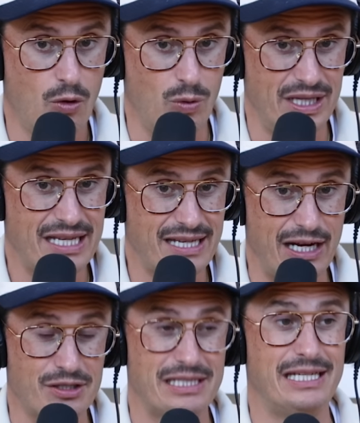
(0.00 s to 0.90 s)
when this
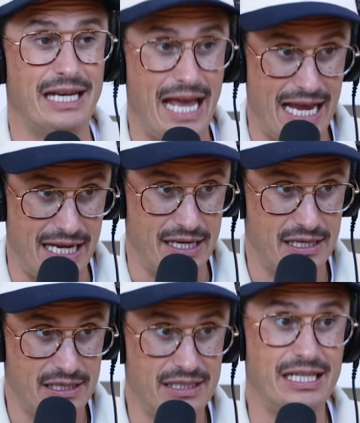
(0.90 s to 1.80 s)
airs today,
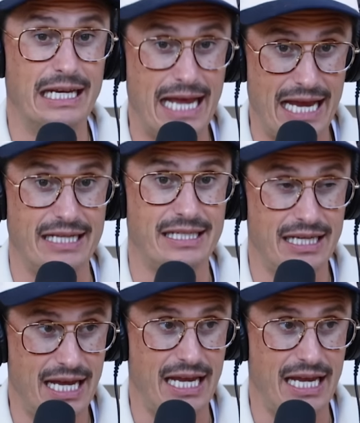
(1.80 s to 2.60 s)
mm. today, today